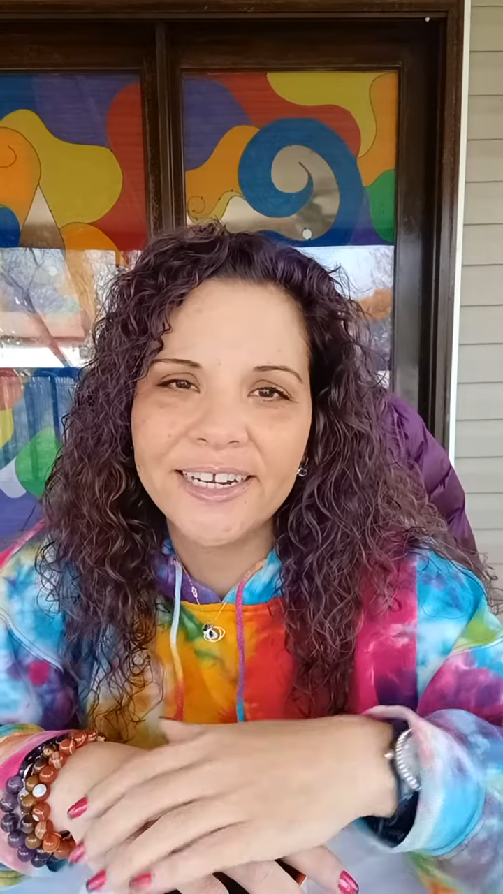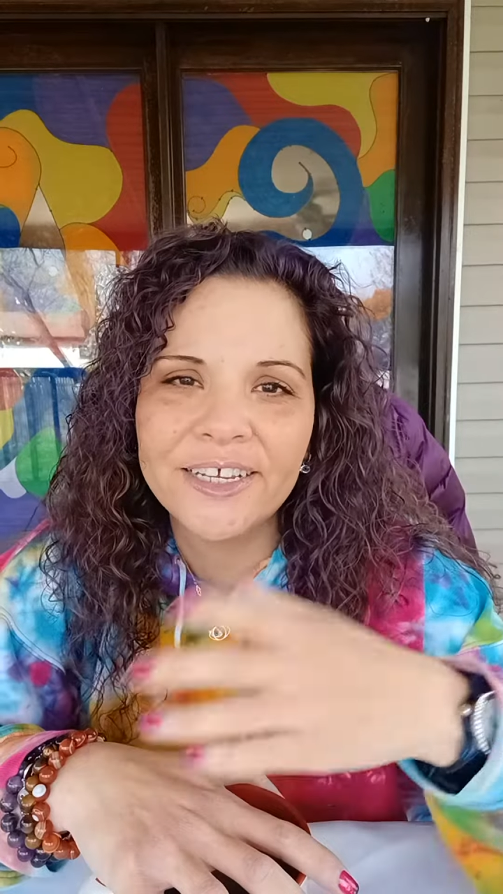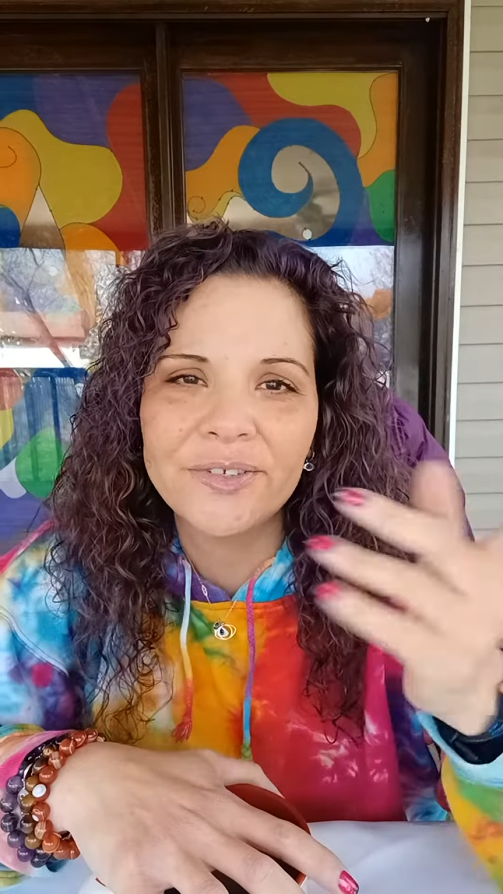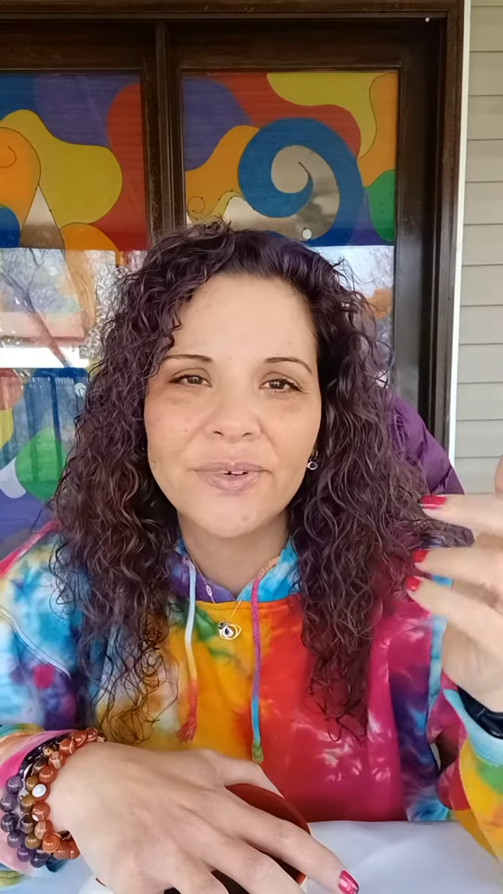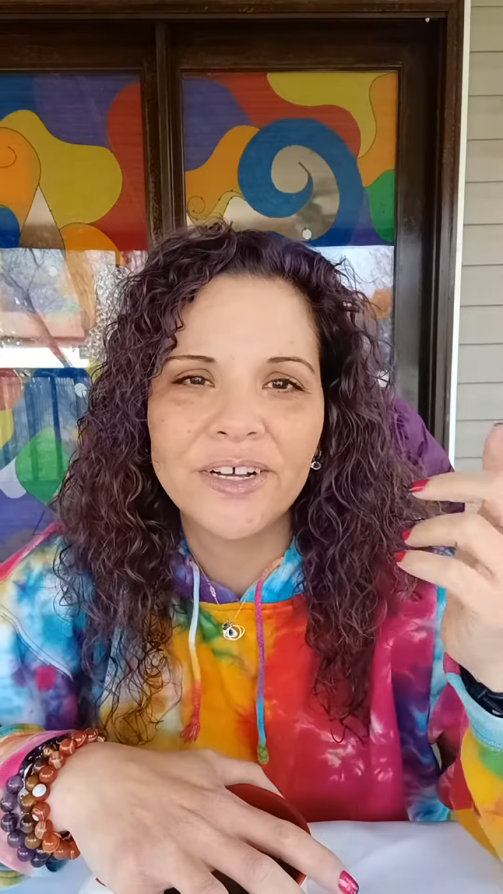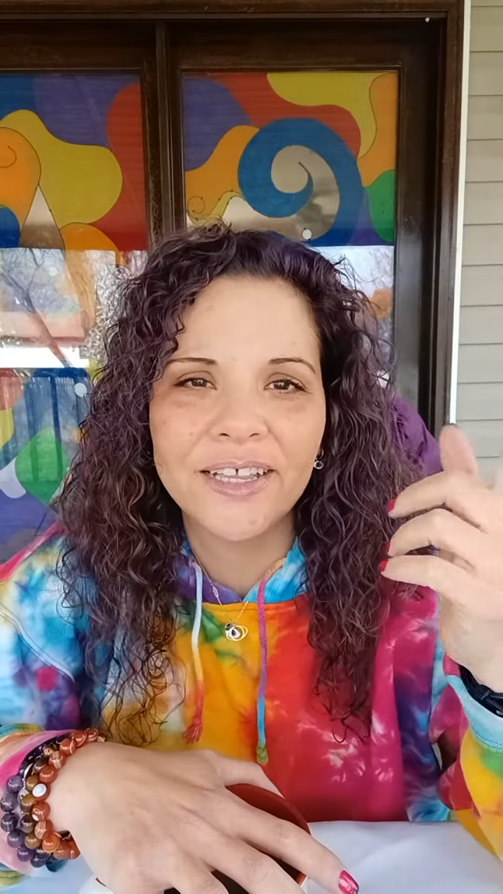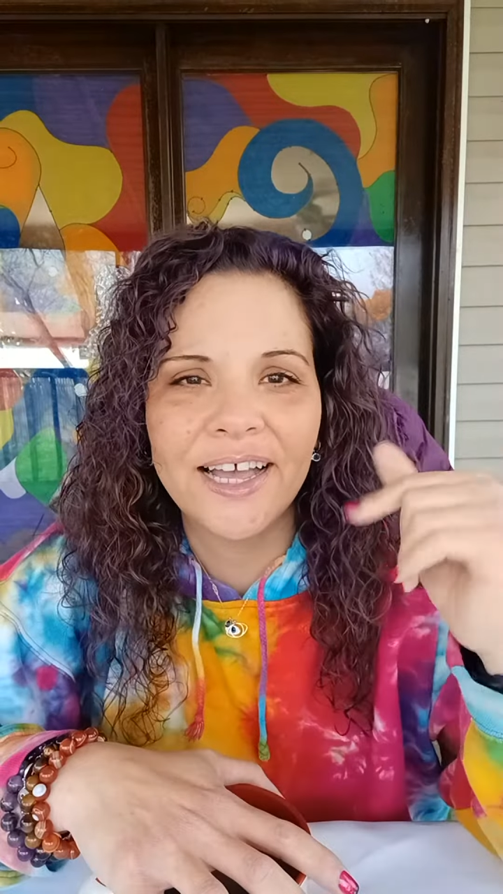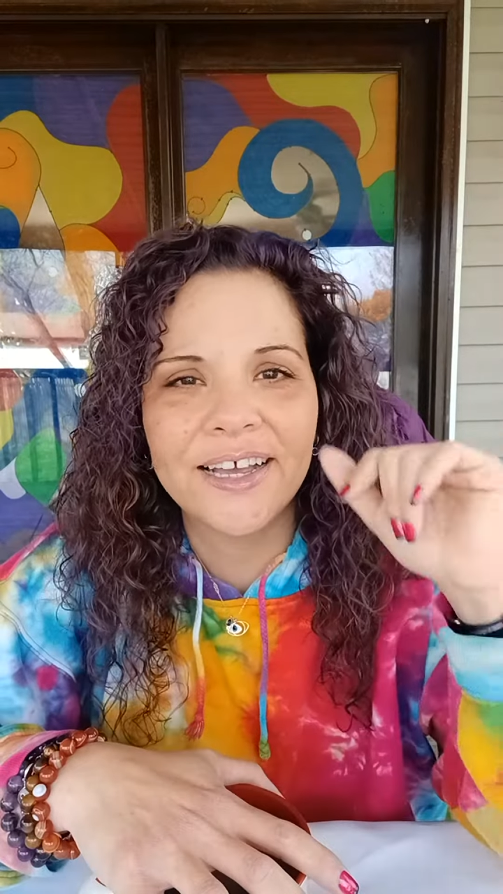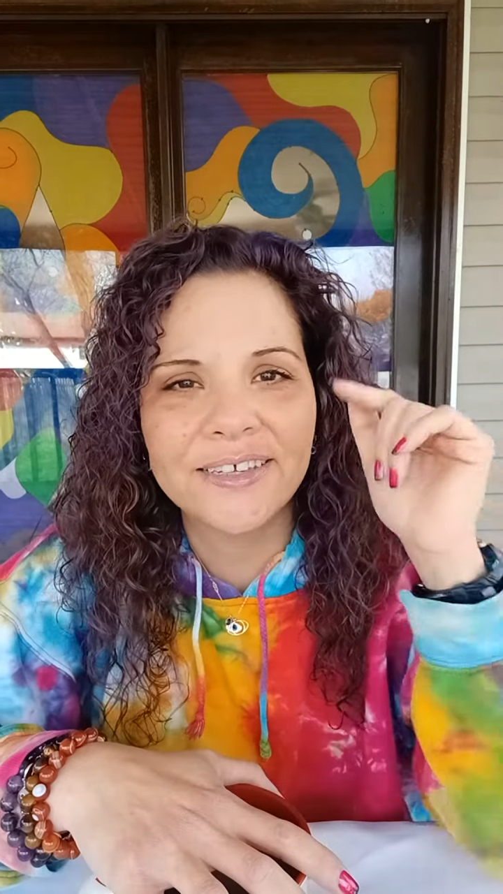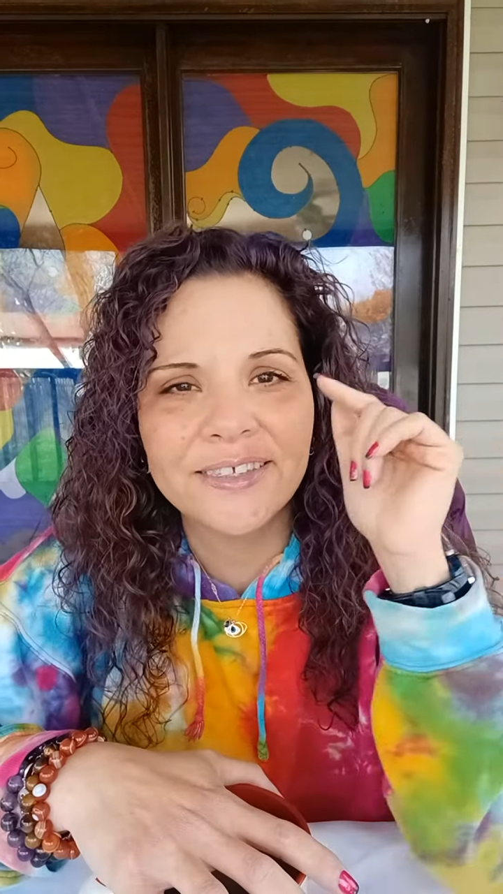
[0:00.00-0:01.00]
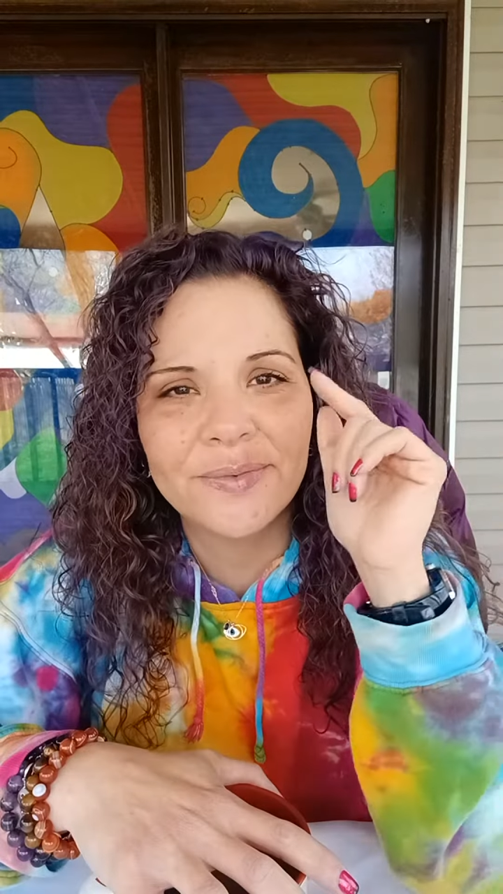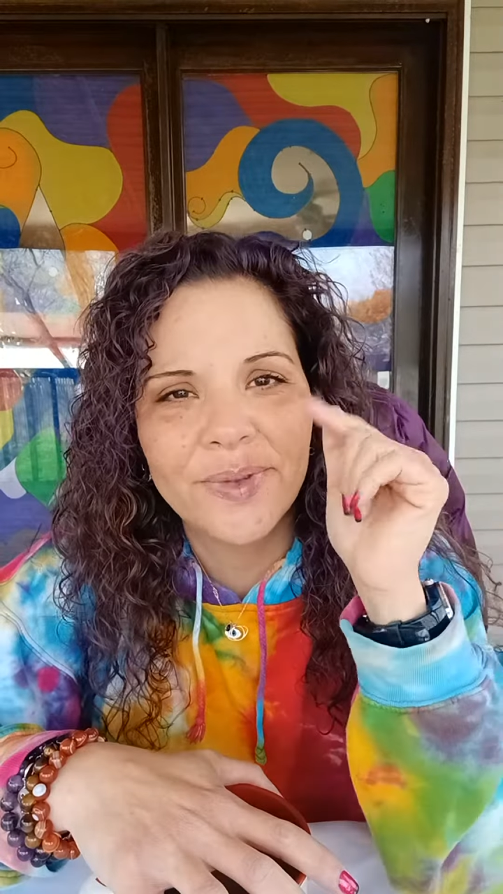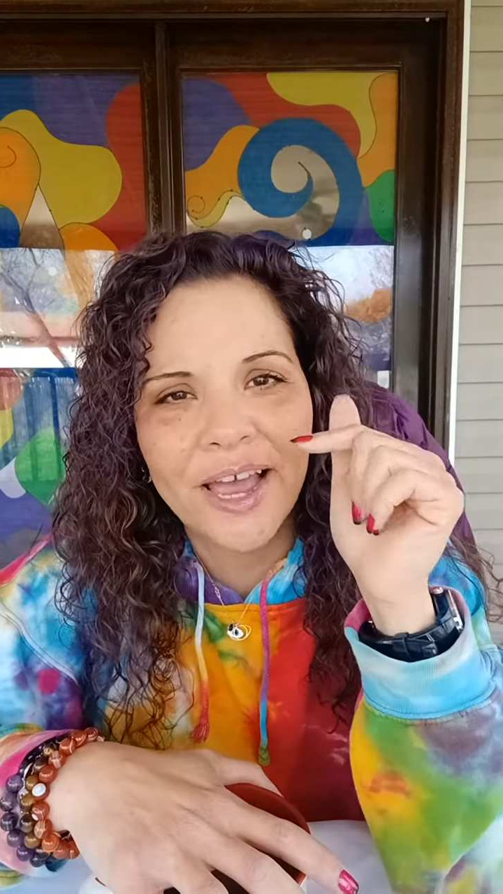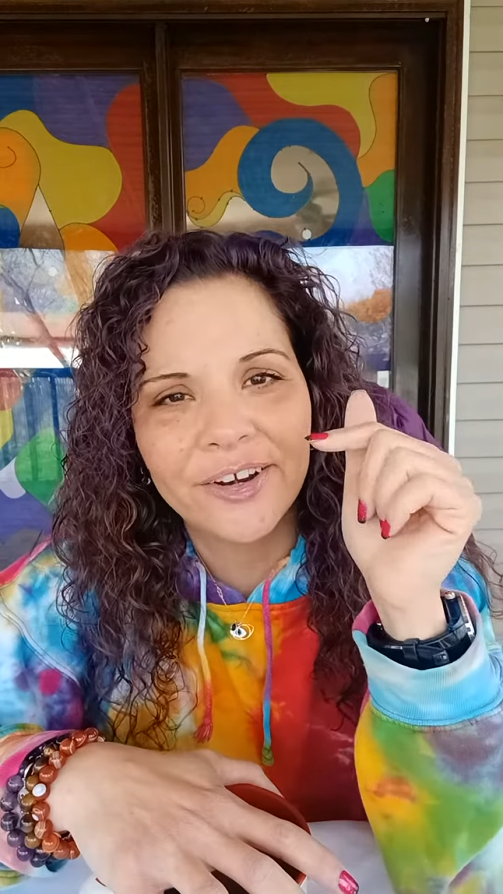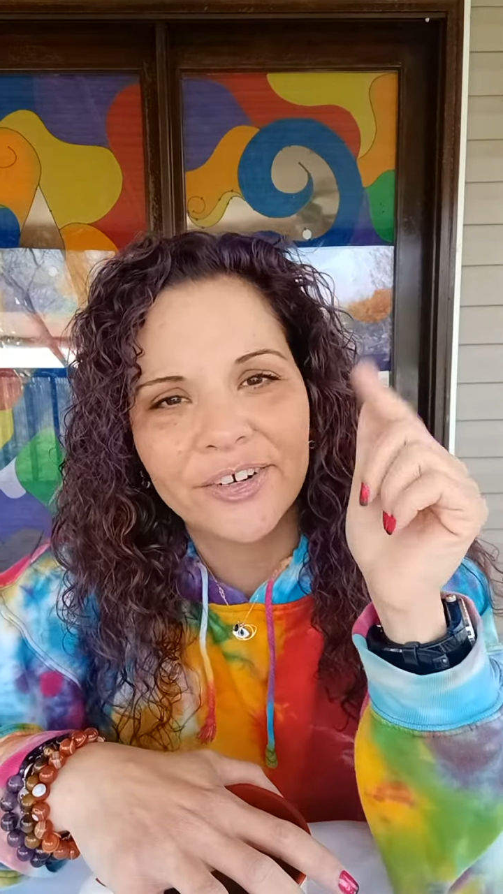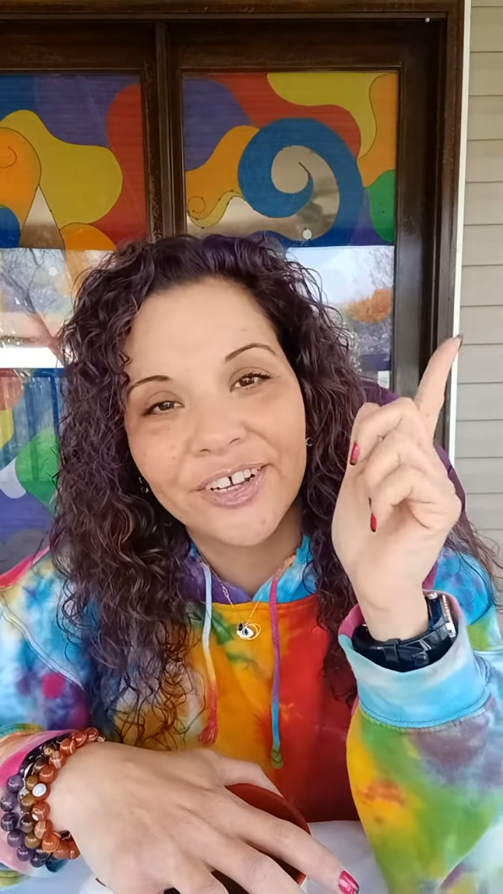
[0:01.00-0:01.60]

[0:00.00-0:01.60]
as well as the banner